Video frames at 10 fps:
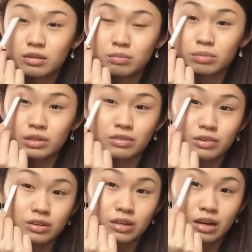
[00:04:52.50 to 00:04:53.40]
believe it
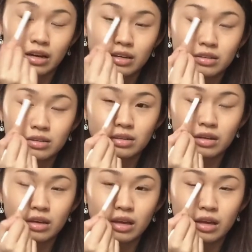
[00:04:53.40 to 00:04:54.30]
or not.
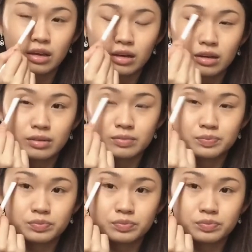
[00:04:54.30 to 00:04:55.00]
And